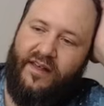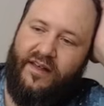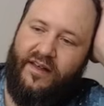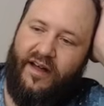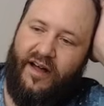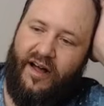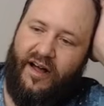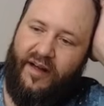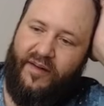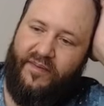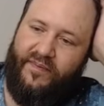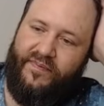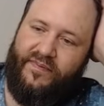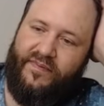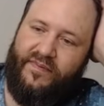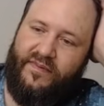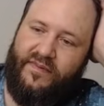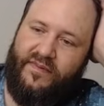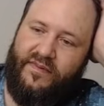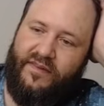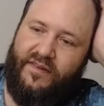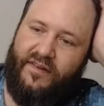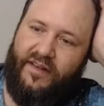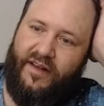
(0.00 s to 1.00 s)
Um...
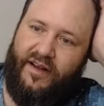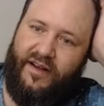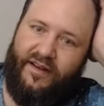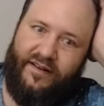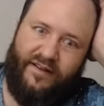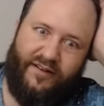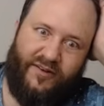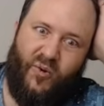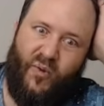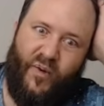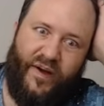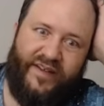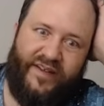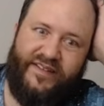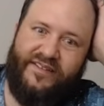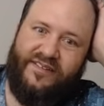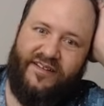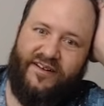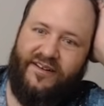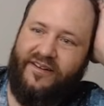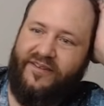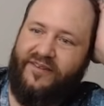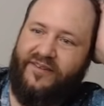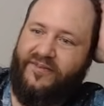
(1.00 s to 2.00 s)
Uh,
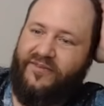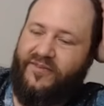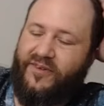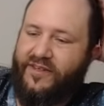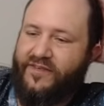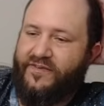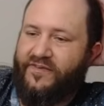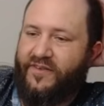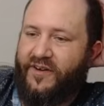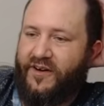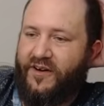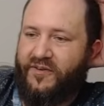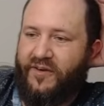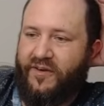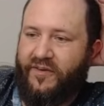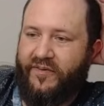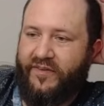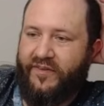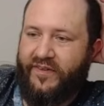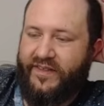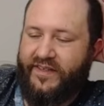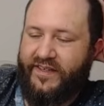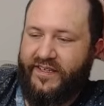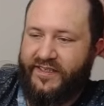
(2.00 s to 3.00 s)
Quasar works very
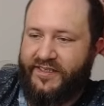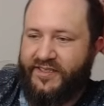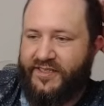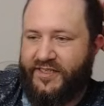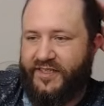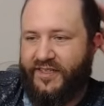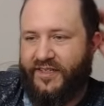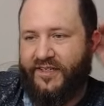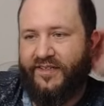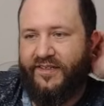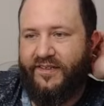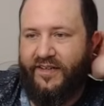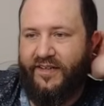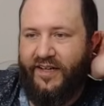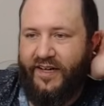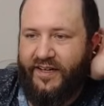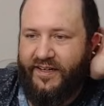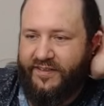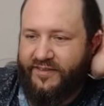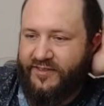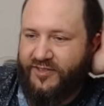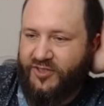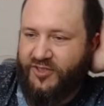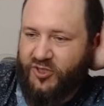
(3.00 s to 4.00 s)
well with Teacher.
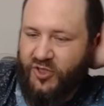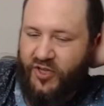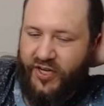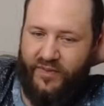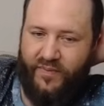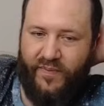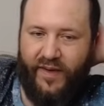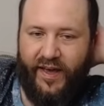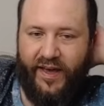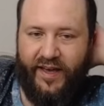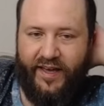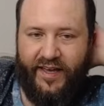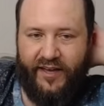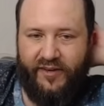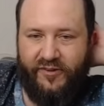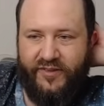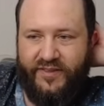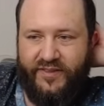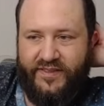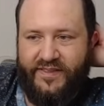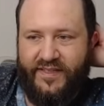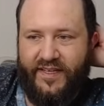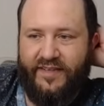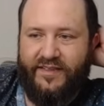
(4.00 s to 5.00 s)
Uh, Trick Mech, I
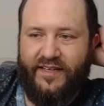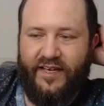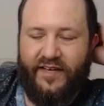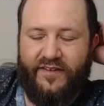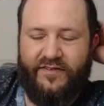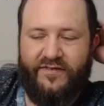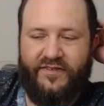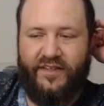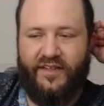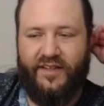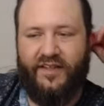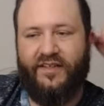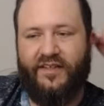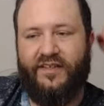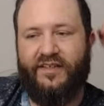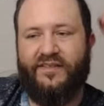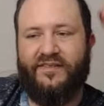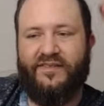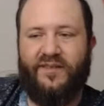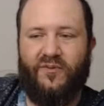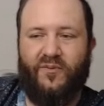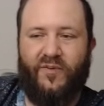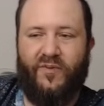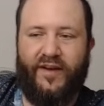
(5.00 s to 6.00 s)
would say, definitely
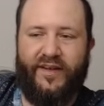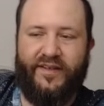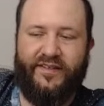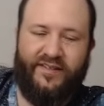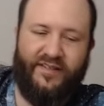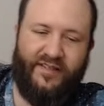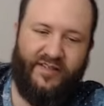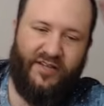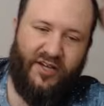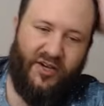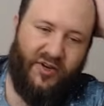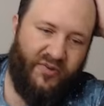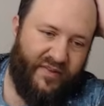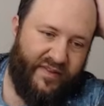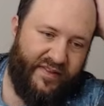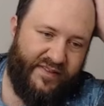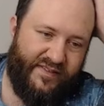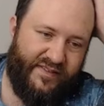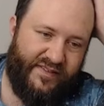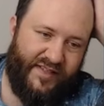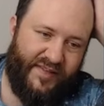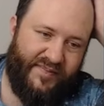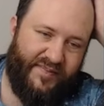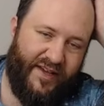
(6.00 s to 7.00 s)
is the way to go
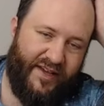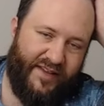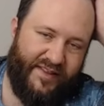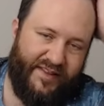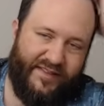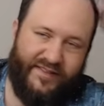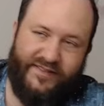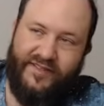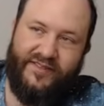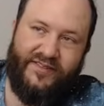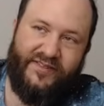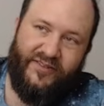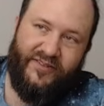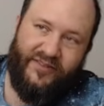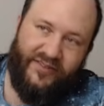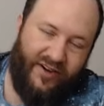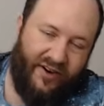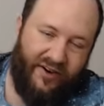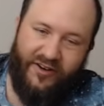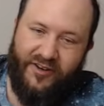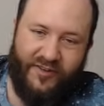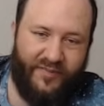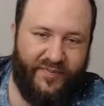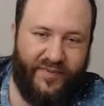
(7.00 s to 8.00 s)
with Z-Mech. There's also
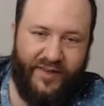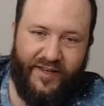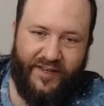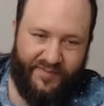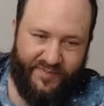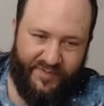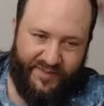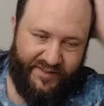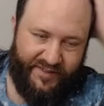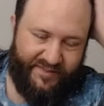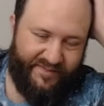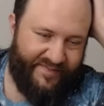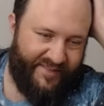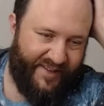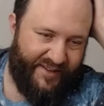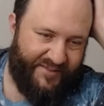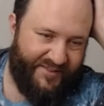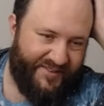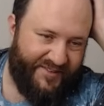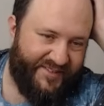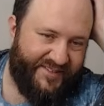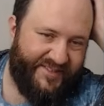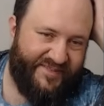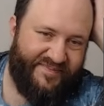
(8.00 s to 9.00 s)
Garg Mech, but
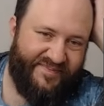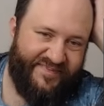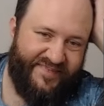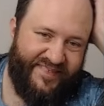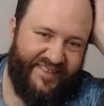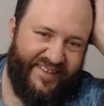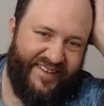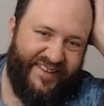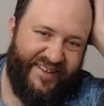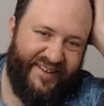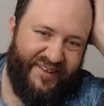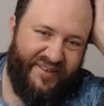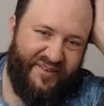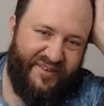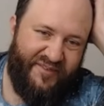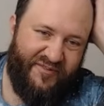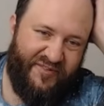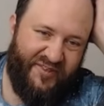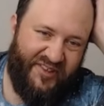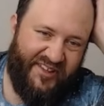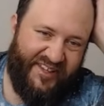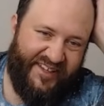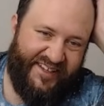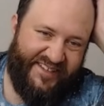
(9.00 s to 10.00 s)
that was
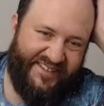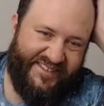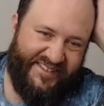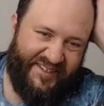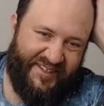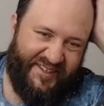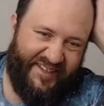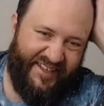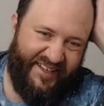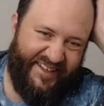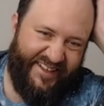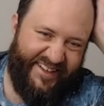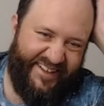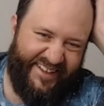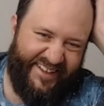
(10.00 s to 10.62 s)
really easy to...